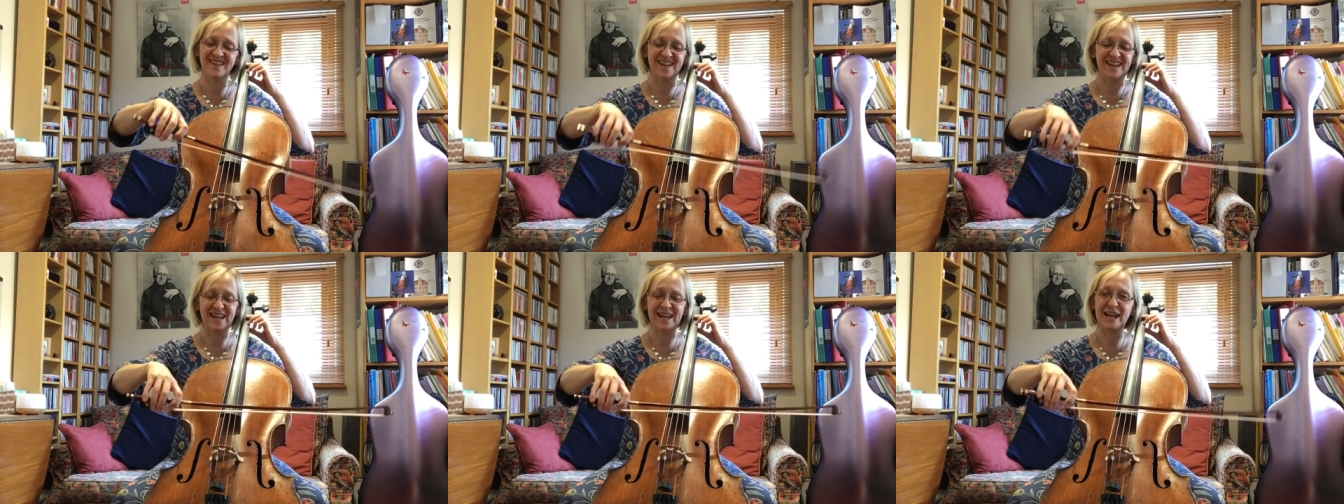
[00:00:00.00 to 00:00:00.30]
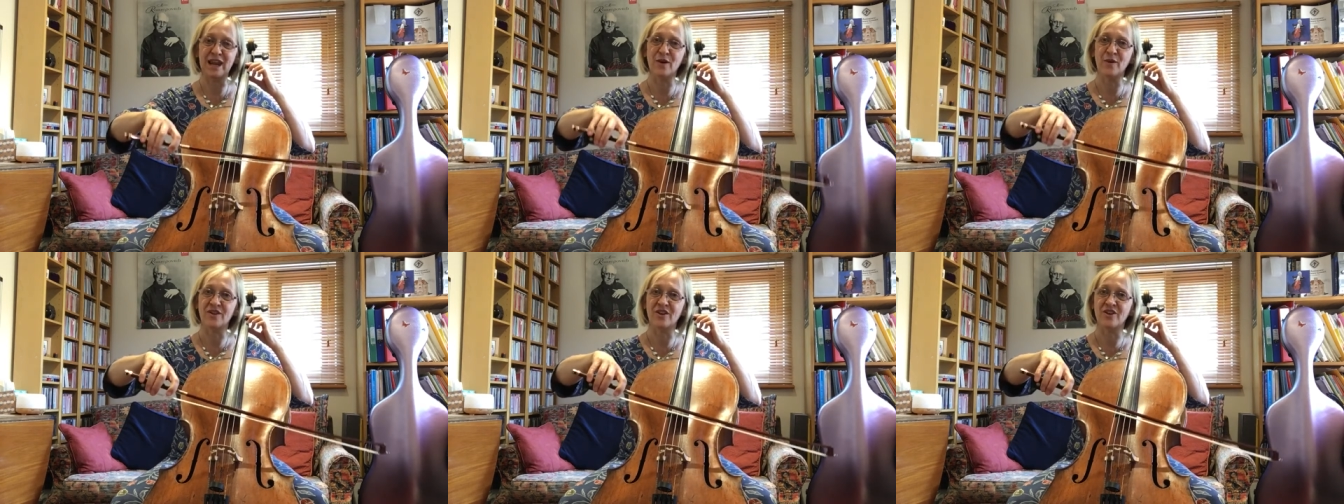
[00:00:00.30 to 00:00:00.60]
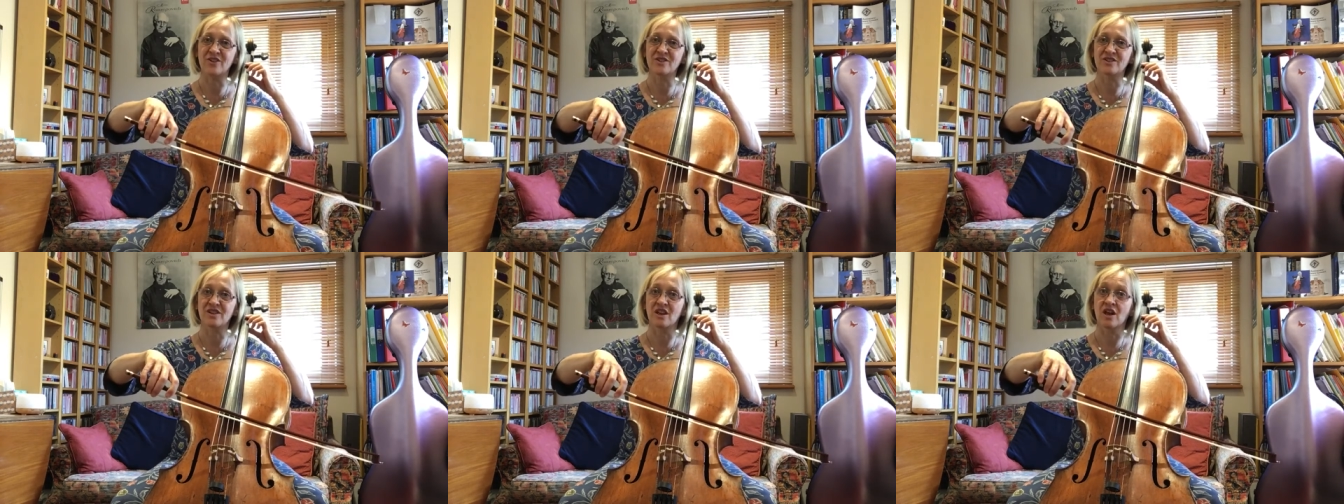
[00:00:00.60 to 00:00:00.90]
lower
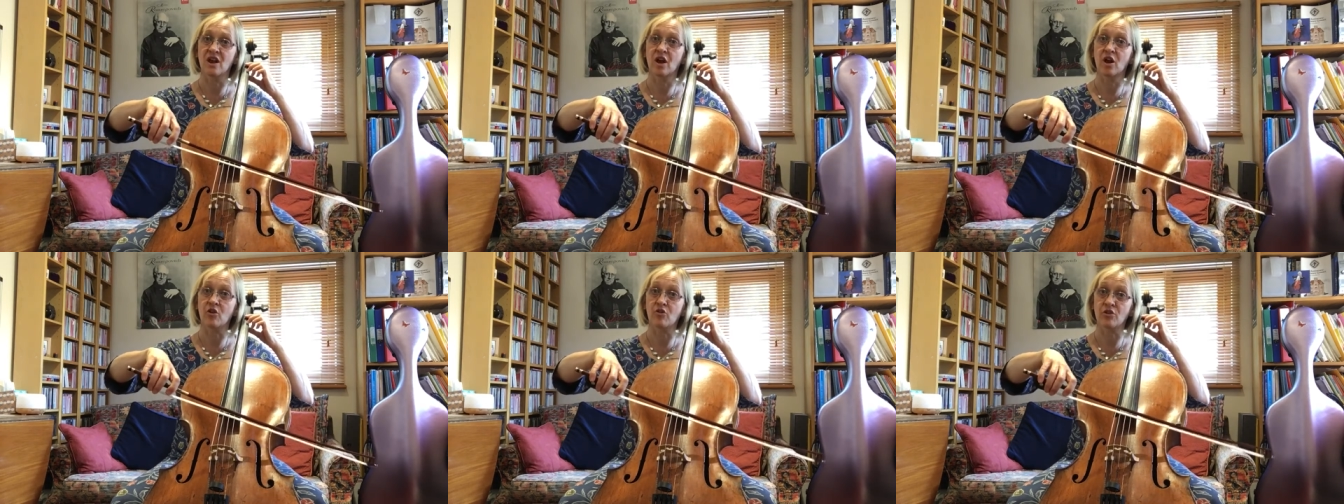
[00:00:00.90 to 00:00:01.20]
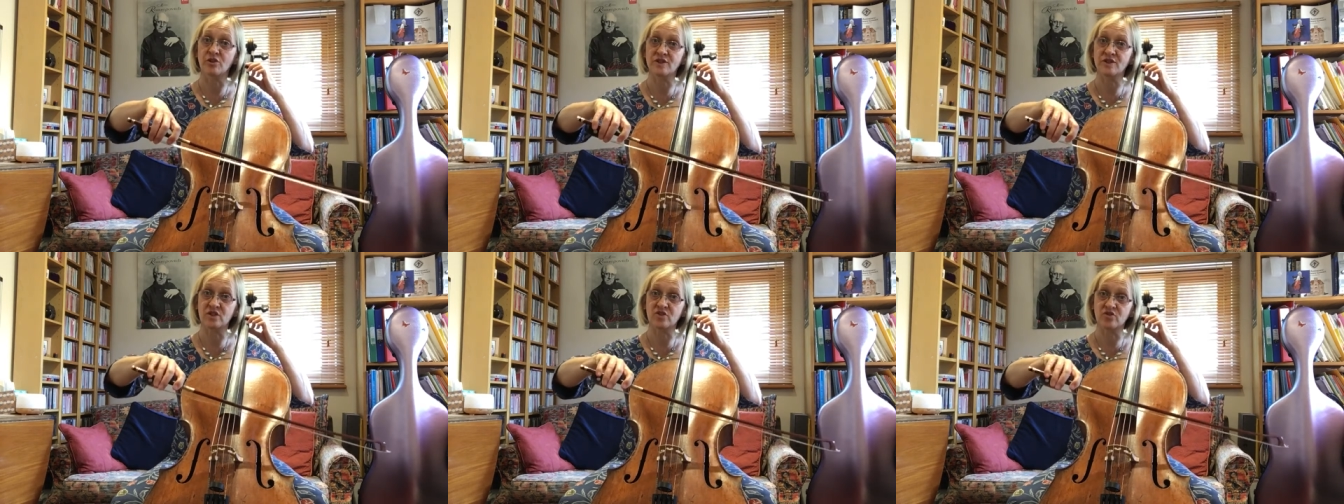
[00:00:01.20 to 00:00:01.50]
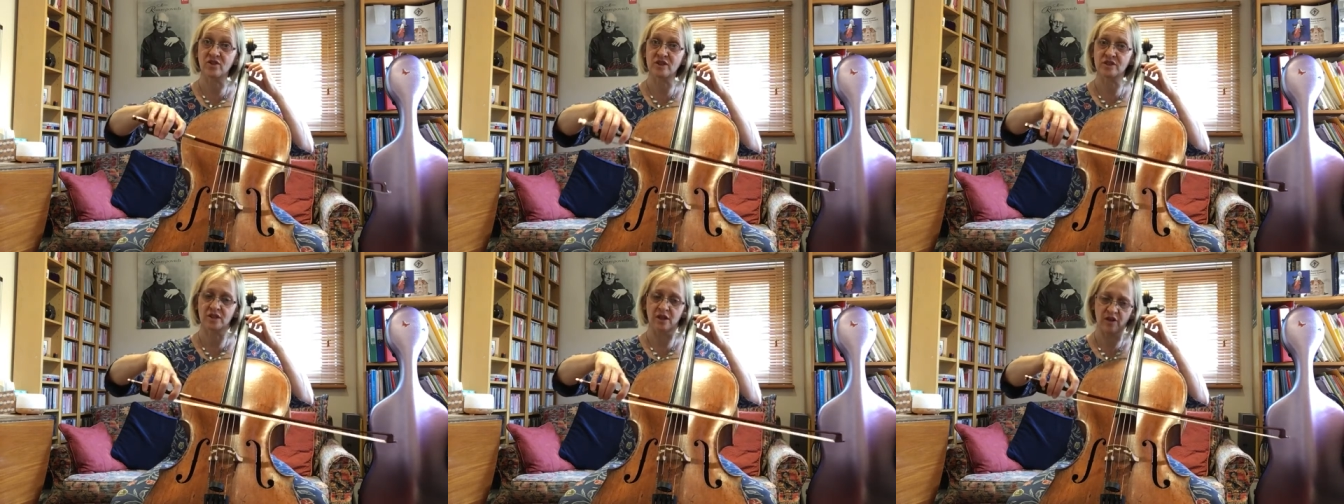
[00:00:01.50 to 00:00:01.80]
note across the
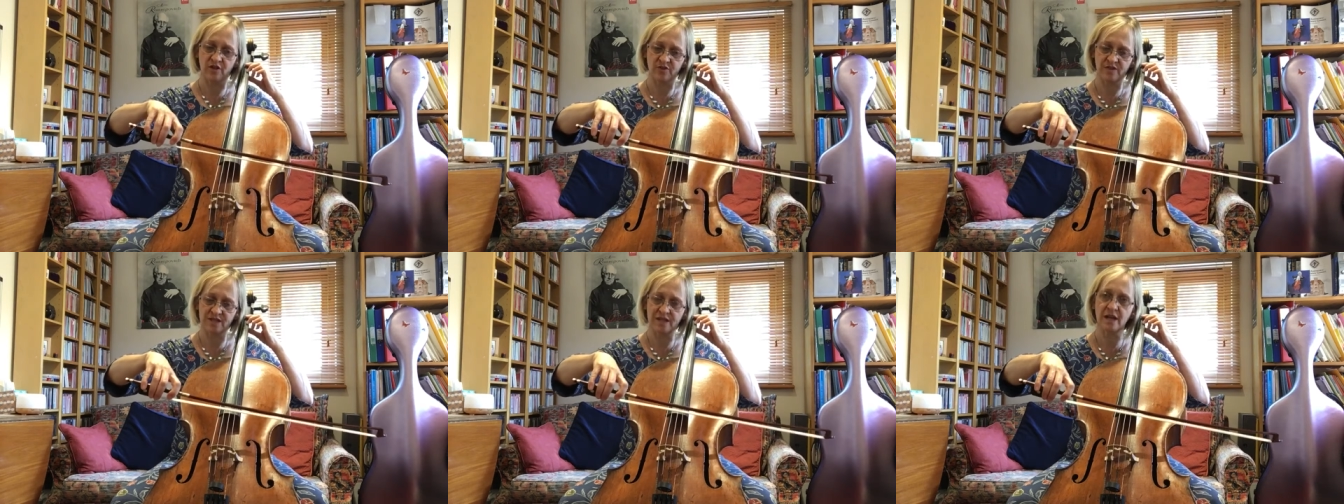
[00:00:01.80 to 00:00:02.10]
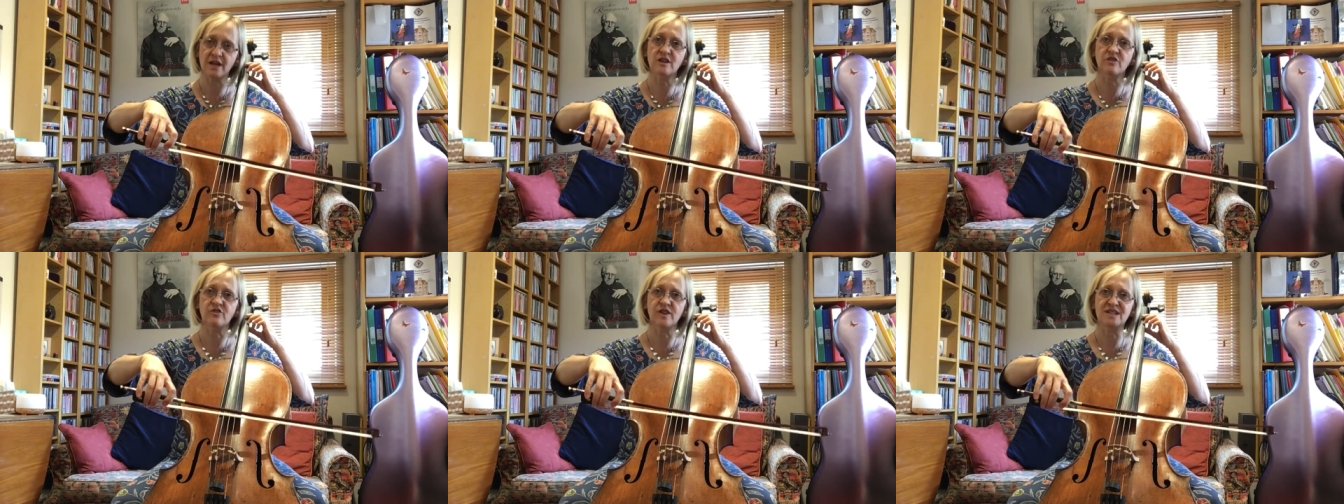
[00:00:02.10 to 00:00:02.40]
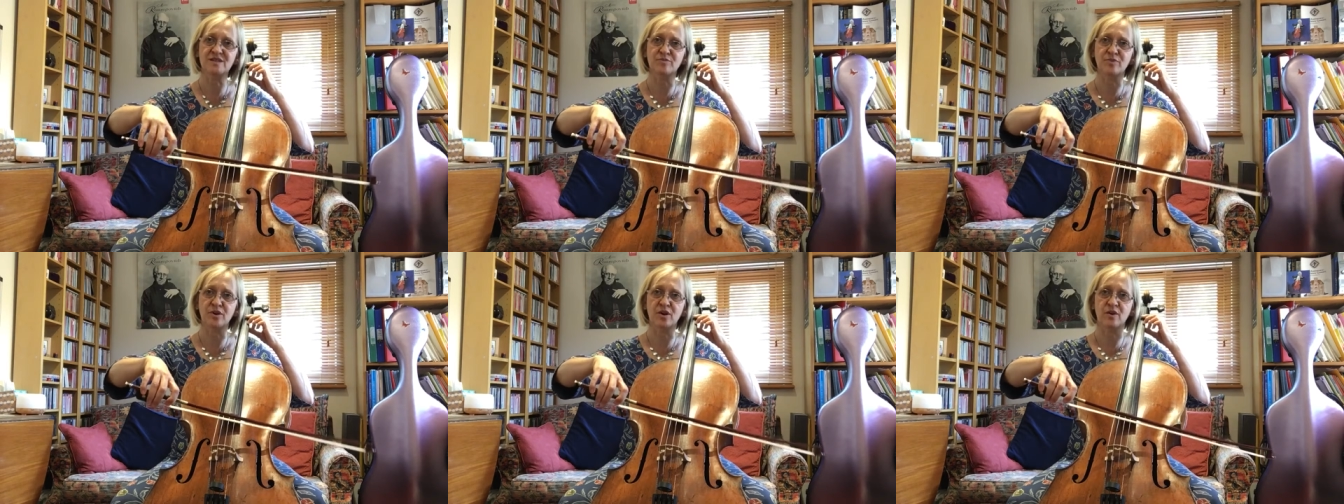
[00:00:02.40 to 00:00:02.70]
strings. A slightly flatter
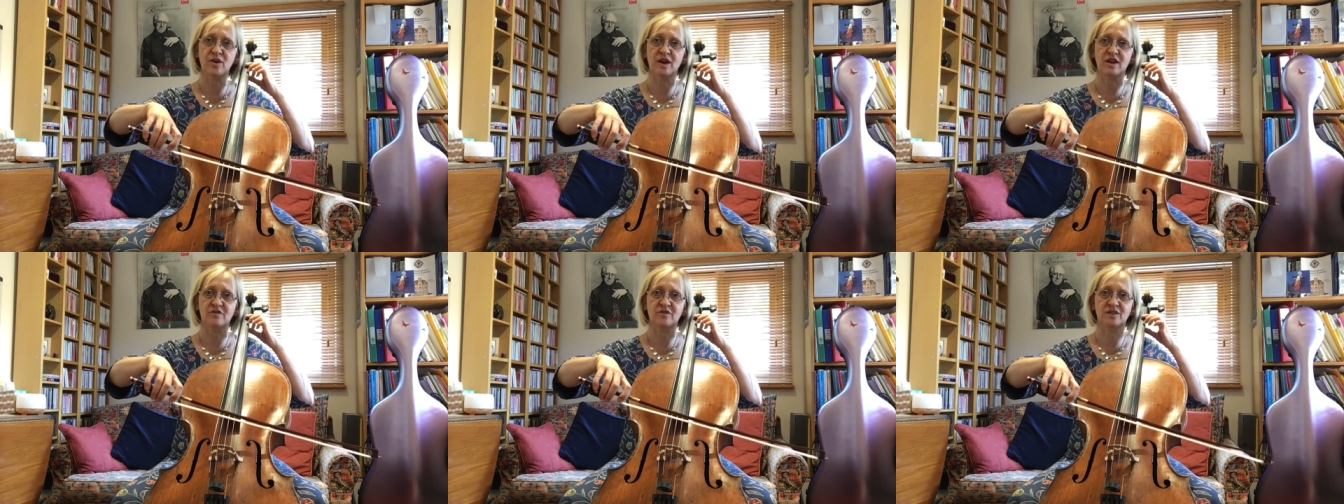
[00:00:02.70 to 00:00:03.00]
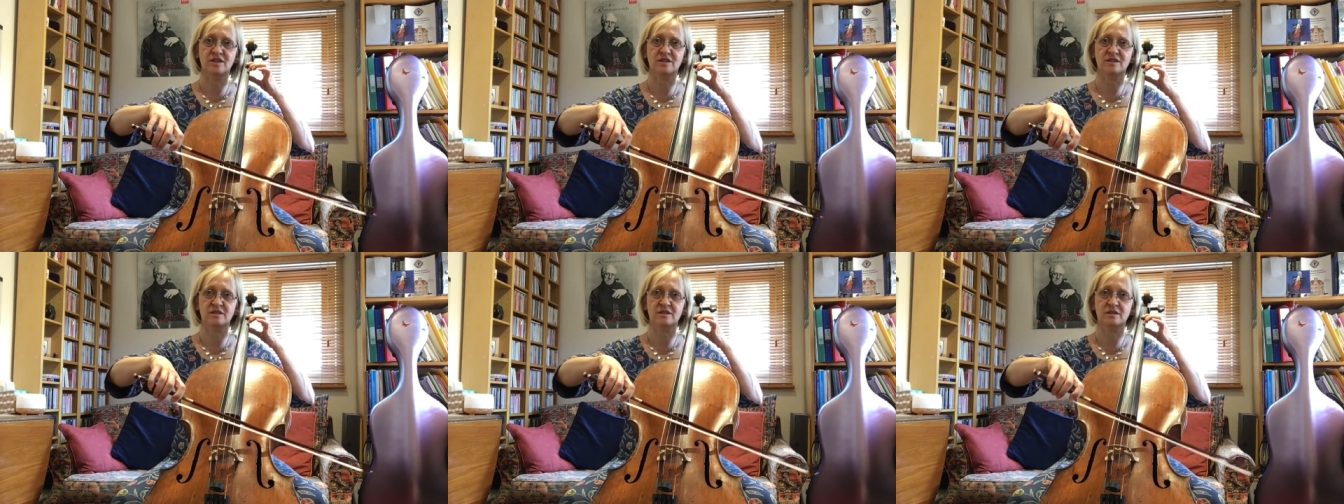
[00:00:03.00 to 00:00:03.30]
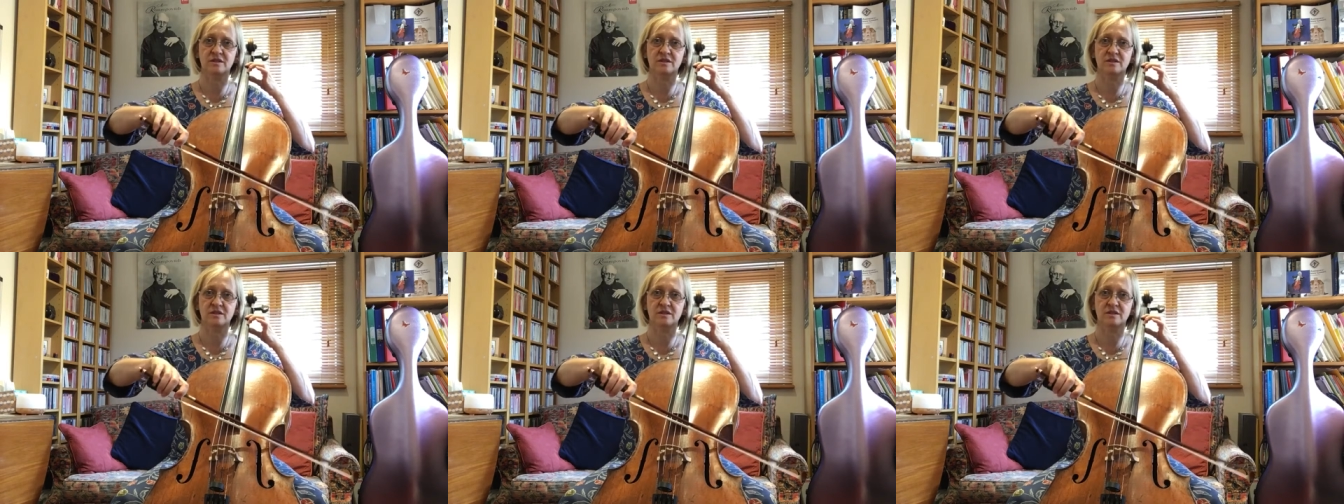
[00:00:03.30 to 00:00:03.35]
bow here for this.